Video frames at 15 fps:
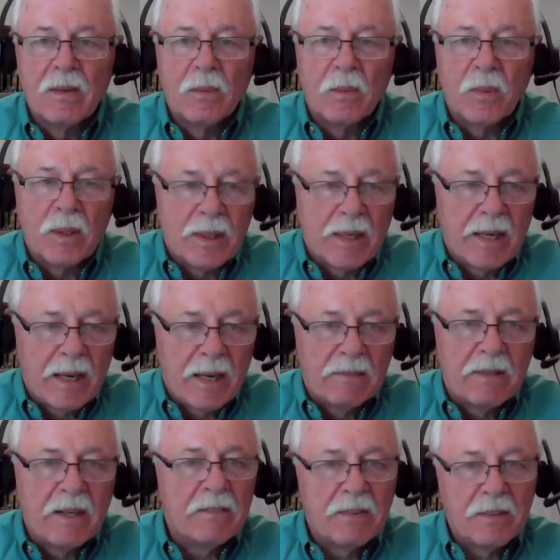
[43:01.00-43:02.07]
where they
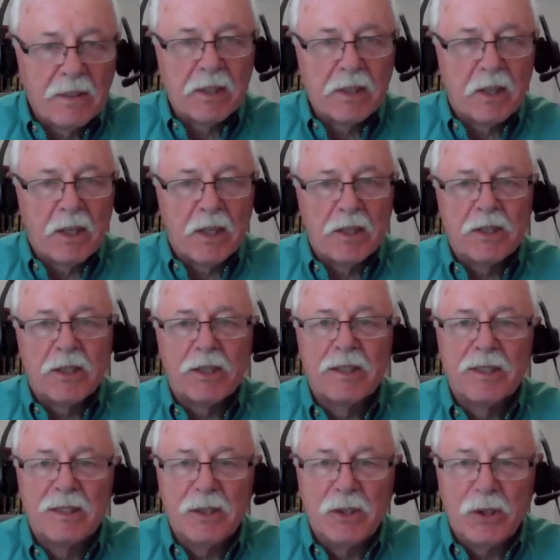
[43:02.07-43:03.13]
have a very large
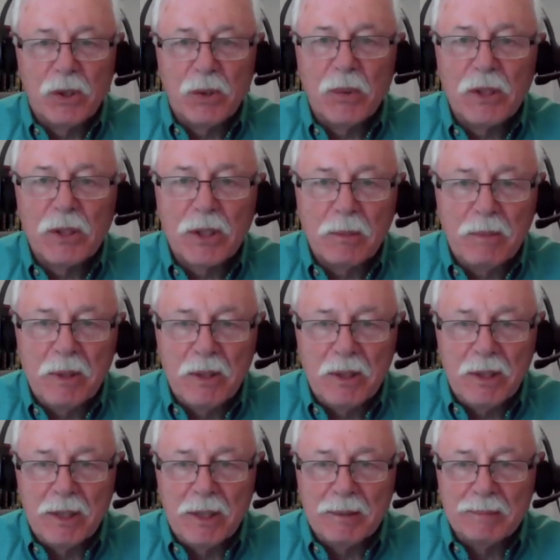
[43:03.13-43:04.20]
Jewish
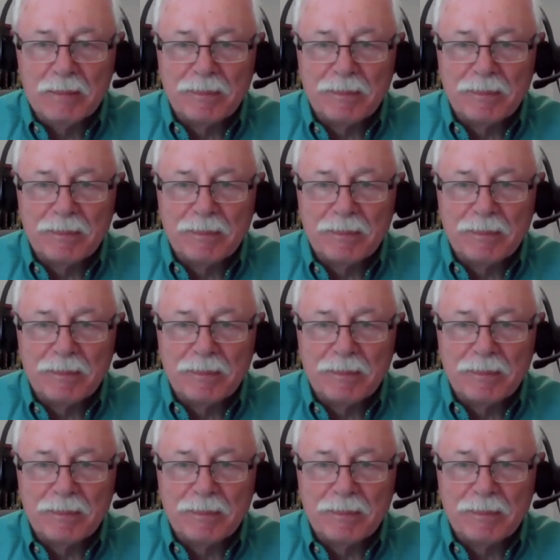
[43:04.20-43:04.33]
community,